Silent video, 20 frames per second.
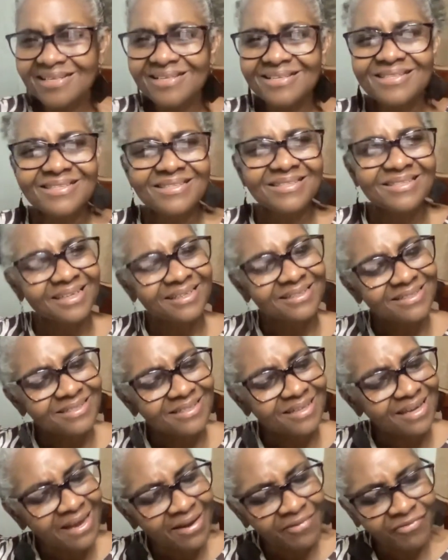Since
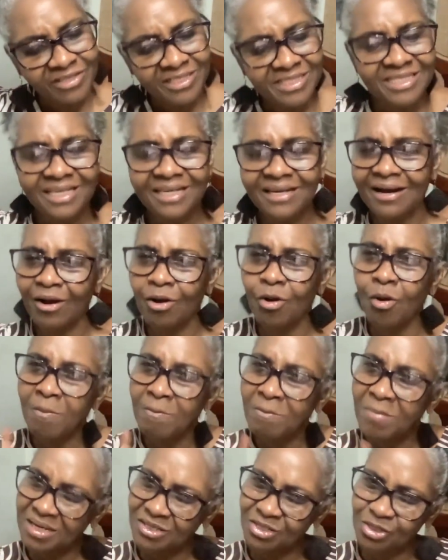everything I go
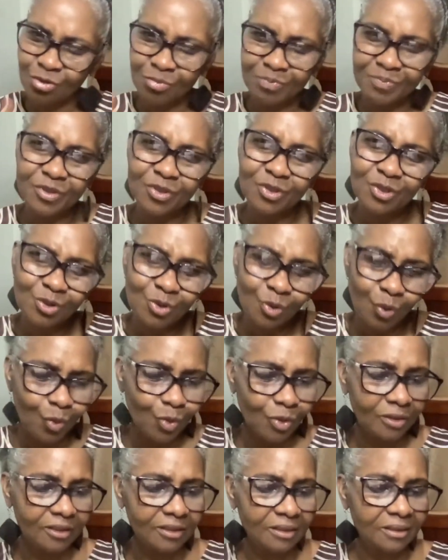mash up so,
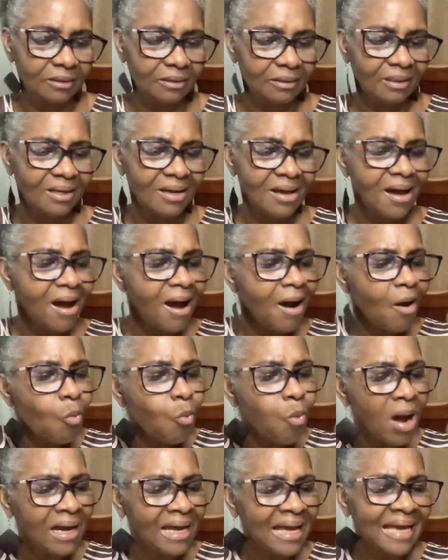
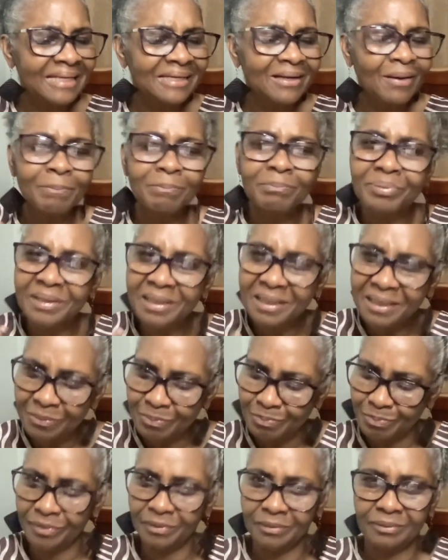what kind of
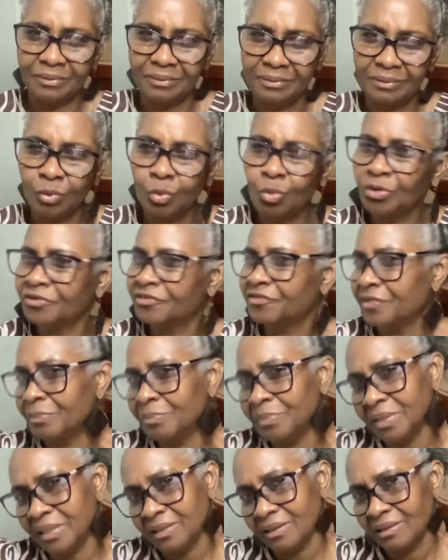people una fi
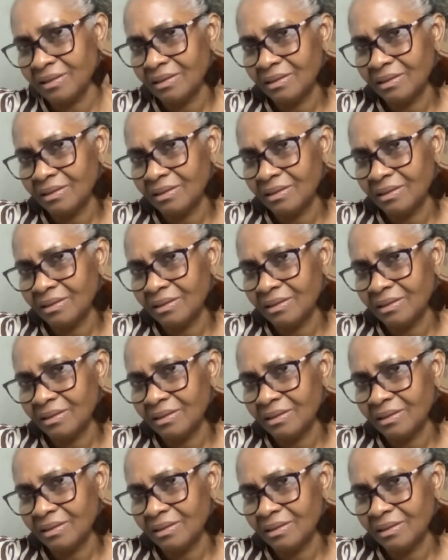be?